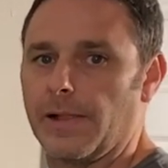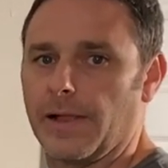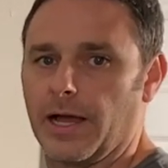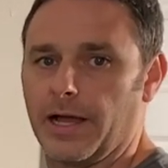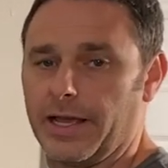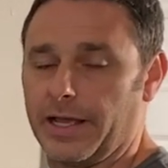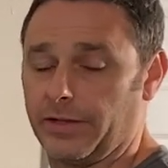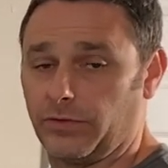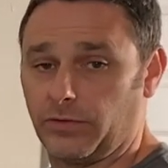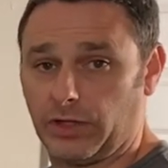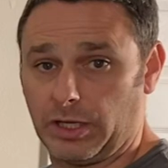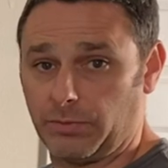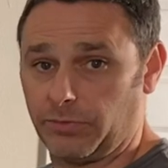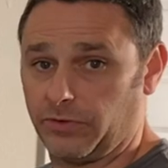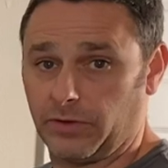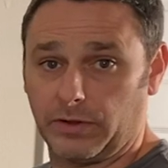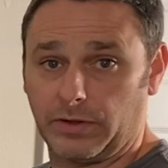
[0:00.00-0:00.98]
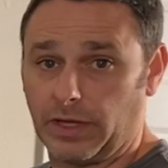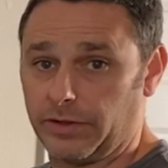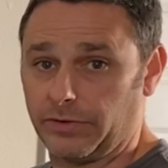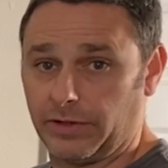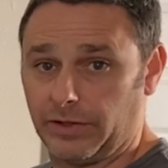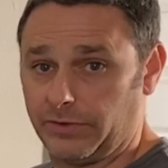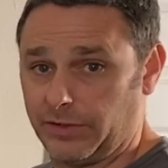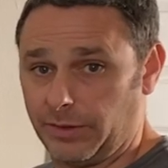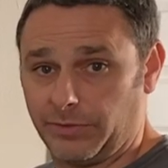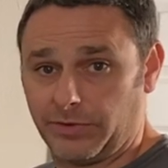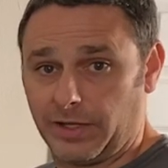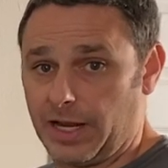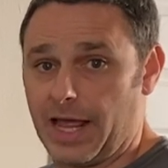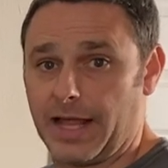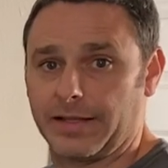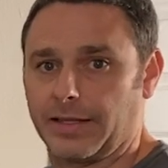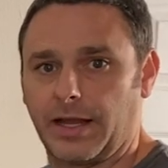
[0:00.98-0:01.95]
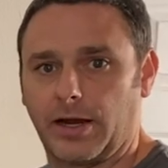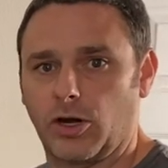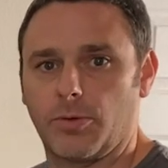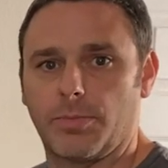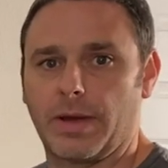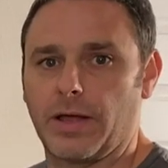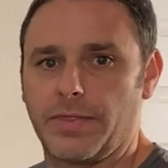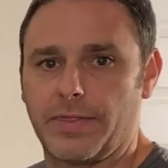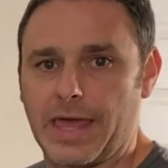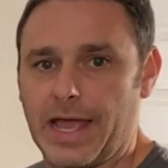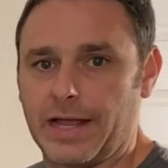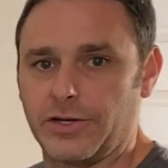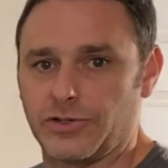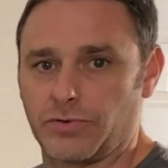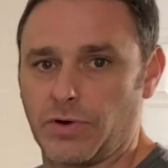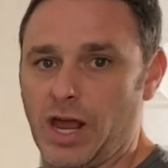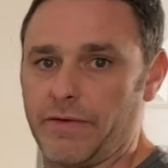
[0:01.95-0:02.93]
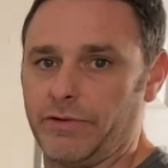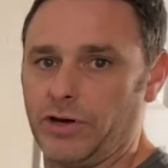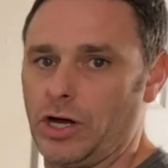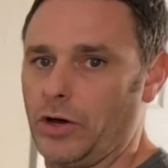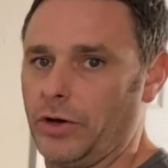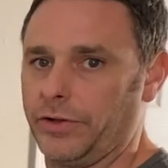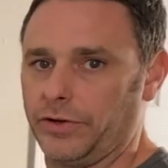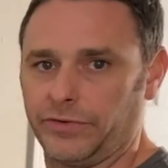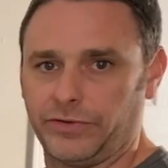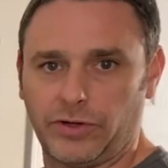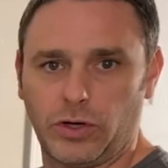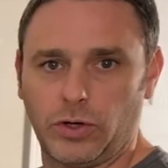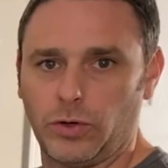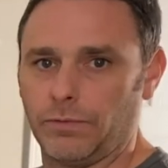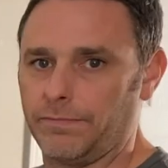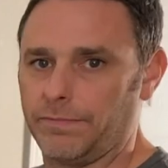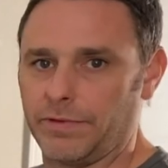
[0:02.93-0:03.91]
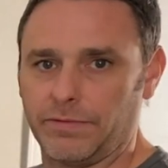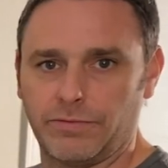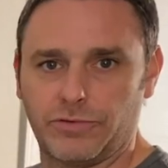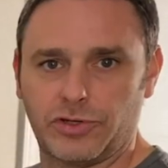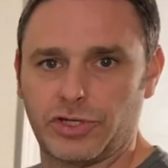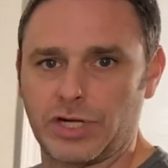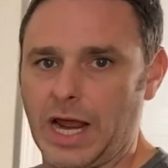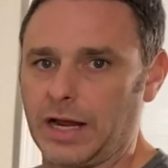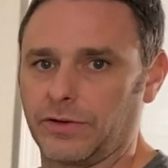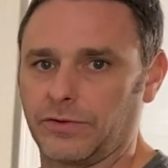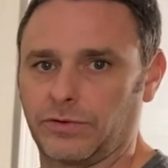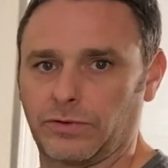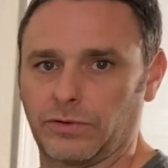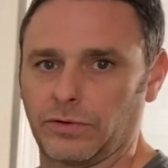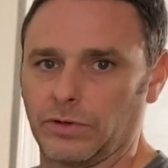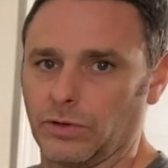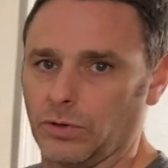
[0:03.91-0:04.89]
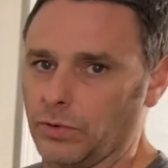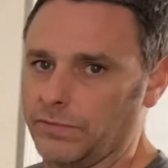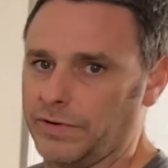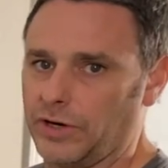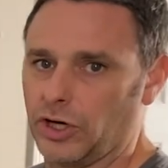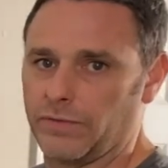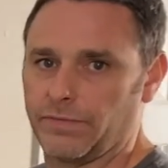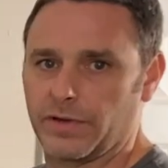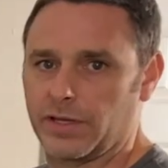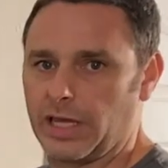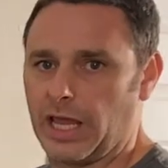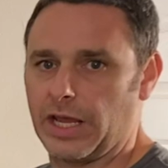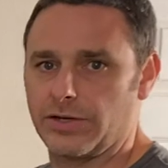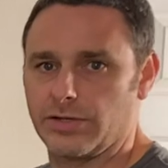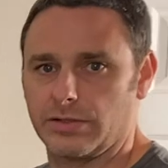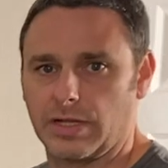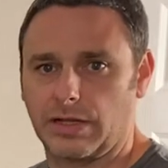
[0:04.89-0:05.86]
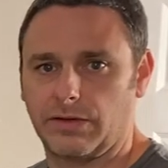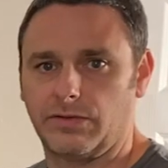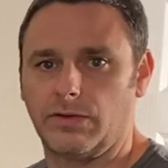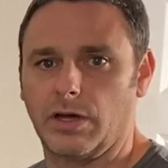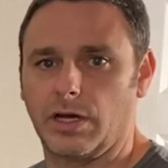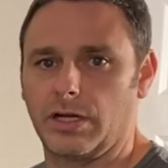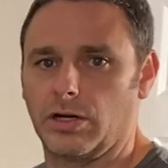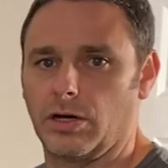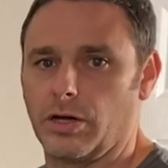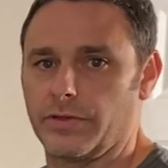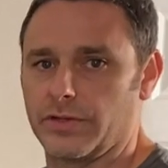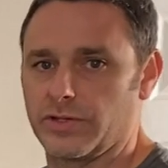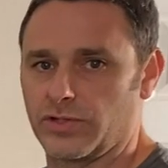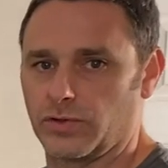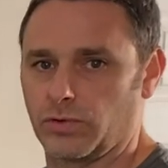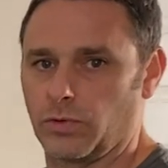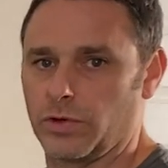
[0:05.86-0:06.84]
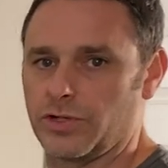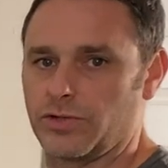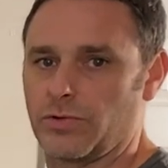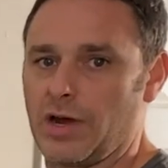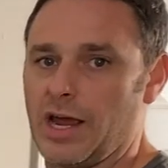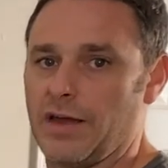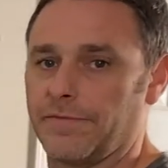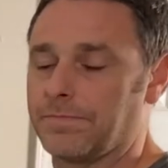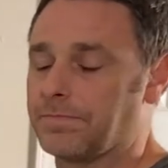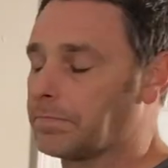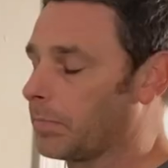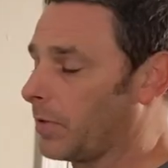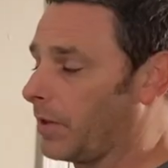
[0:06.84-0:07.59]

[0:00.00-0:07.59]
Uh, it seems to does it seems to not care about that drive at all. There's no checks or, or verification that's done on the storage drive.